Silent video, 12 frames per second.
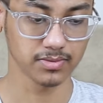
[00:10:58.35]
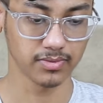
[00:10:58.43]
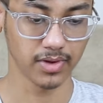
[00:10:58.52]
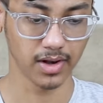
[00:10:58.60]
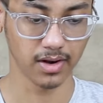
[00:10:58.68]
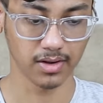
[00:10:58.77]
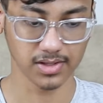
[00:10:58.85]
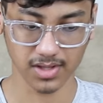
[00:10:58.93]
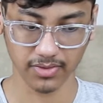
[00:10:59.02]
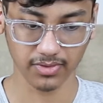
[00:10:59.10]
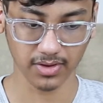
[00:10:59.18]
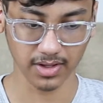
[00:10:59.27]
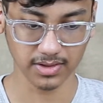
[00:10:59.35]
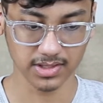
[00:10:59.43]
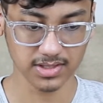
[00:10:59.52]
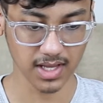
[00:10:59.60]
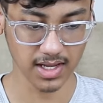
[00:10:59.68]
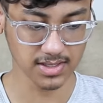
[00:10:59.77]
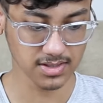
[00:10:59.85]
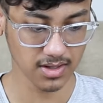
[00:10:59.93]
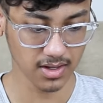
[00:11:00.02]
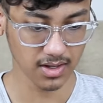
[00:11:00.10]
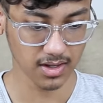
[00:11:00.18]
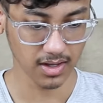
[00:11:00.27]
will uh, suffer in this case
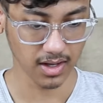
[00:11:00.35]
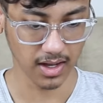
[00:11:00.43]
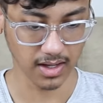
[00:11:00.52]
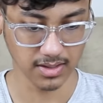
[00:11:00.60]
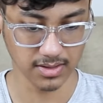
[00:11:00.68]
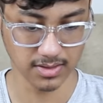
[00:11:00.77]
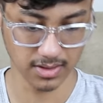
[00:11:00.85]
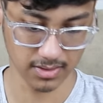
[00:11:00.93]
and